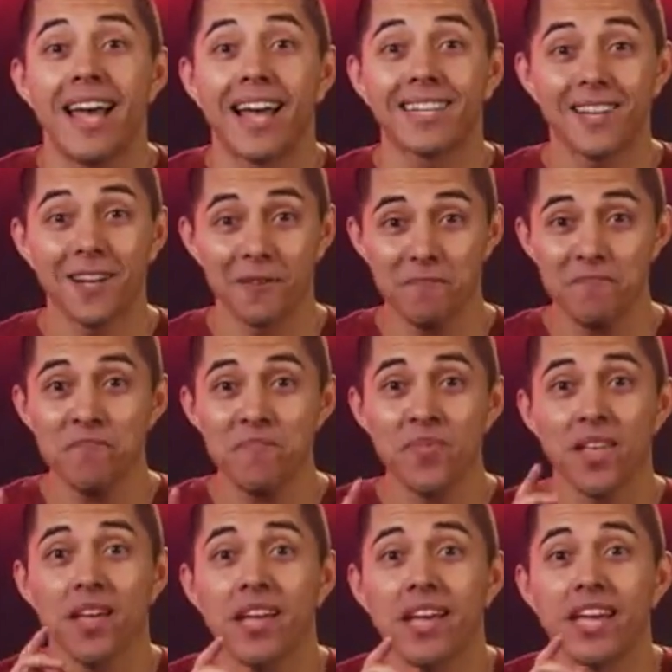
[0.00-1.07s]
Heads up!
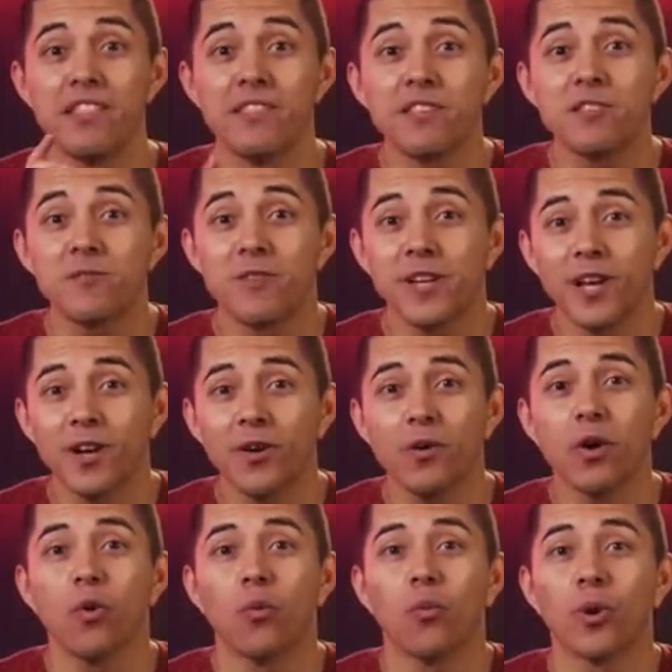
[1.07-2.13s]
In this video,
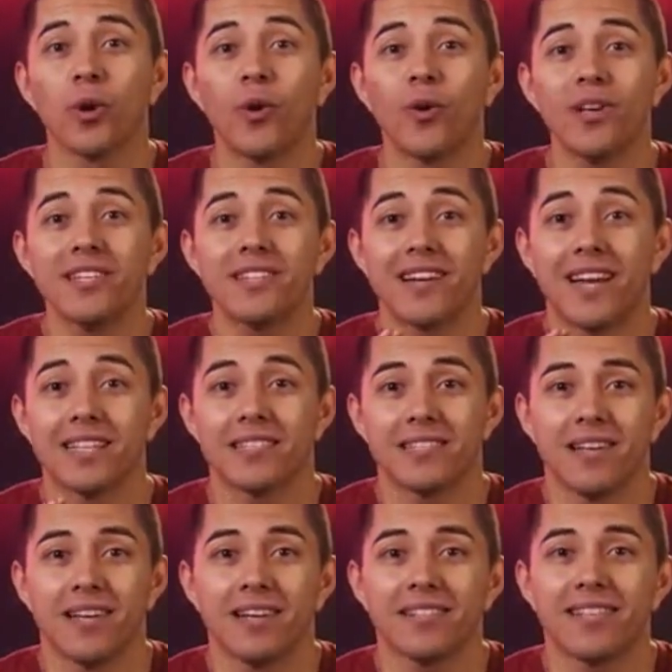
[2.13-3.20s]
we're going to
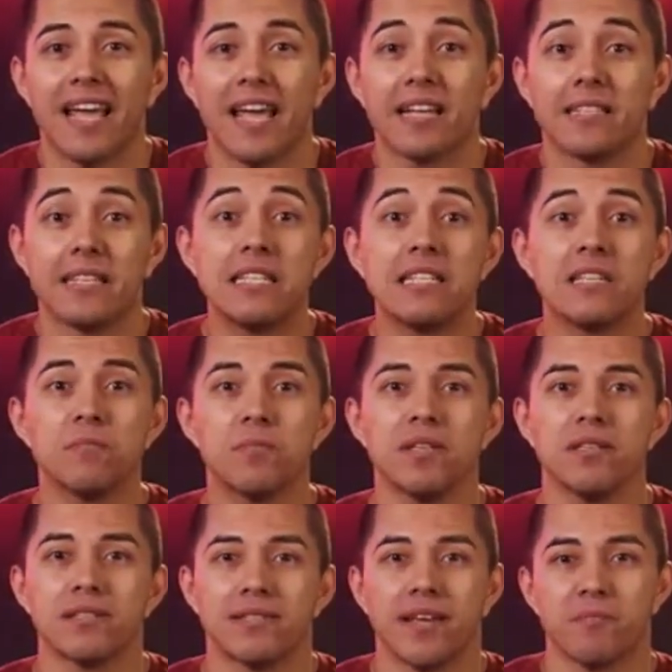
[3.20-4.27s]
dissect a
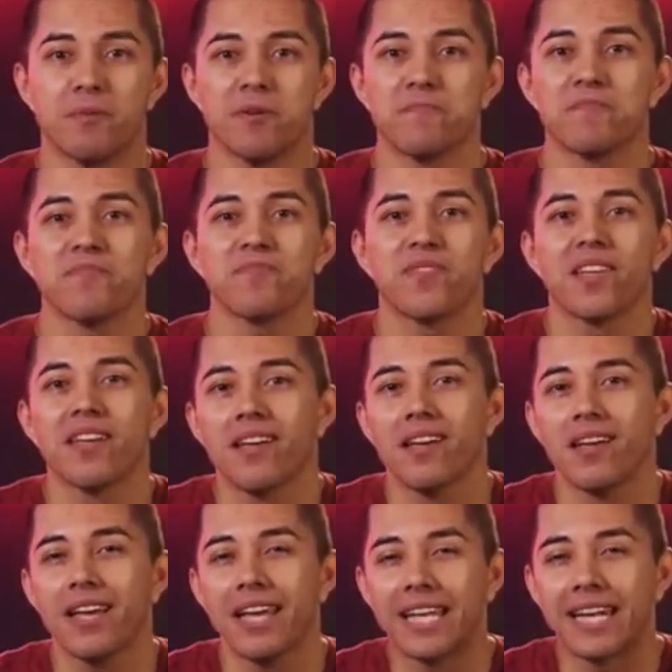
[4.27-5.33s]
TCP segment.
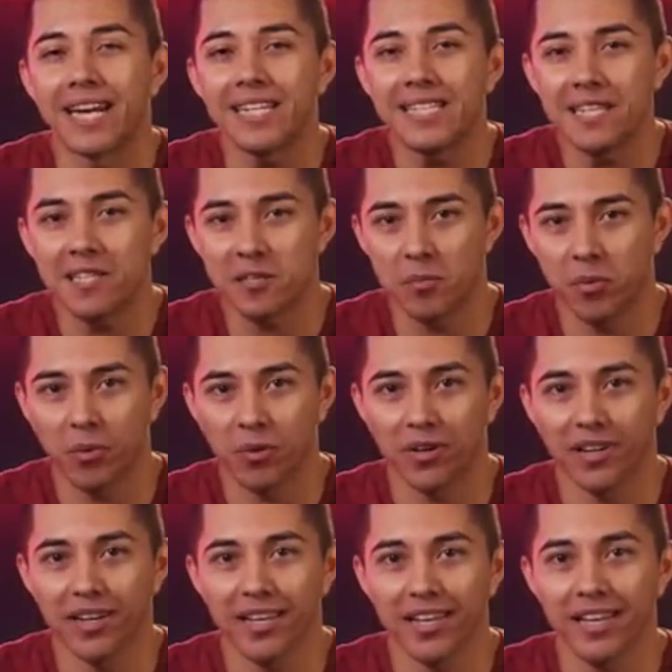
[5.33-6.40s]
In IT support,
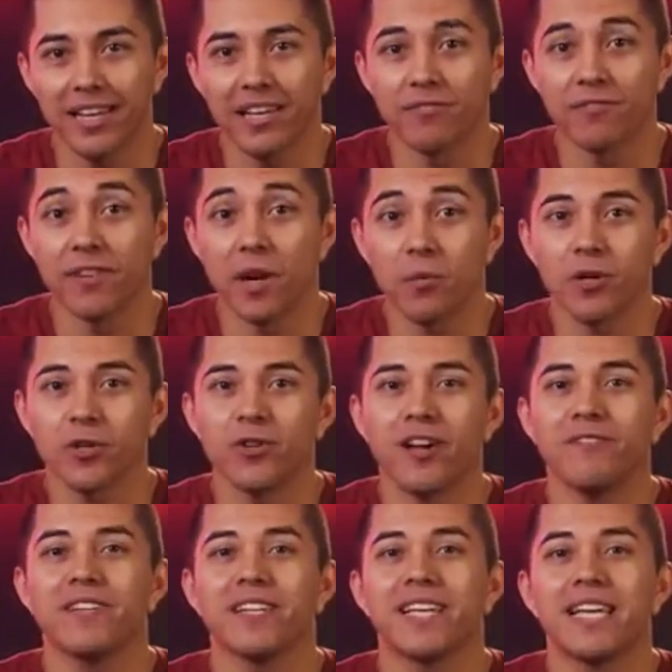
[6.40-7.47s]
If network
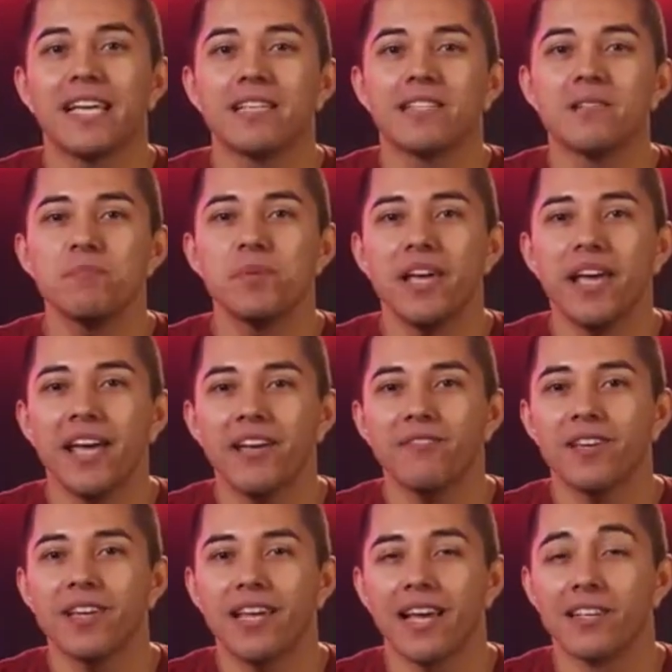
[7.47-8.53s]
traffic isn't
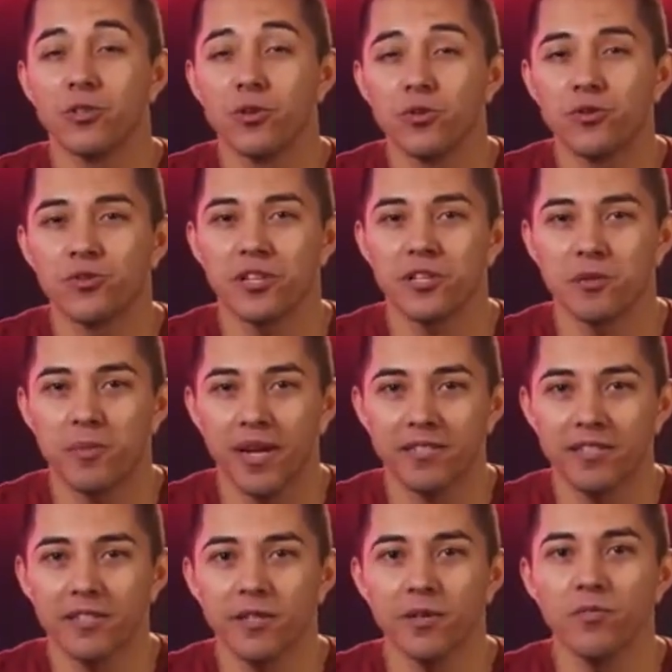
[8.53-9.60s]
behaving as users expect
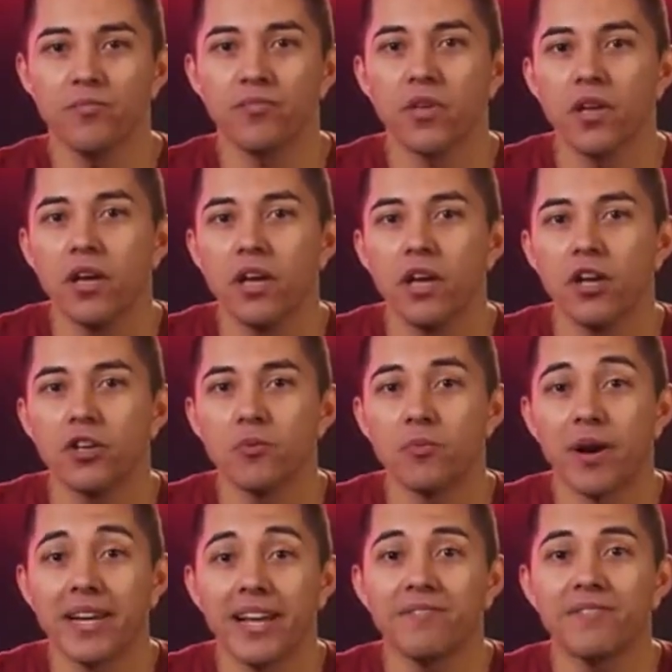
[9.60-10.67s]
it to, you
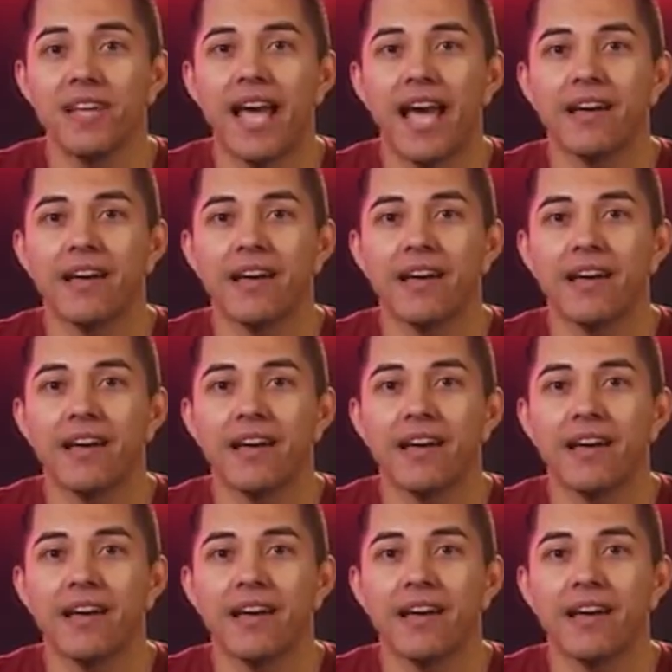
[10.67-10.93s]
might have to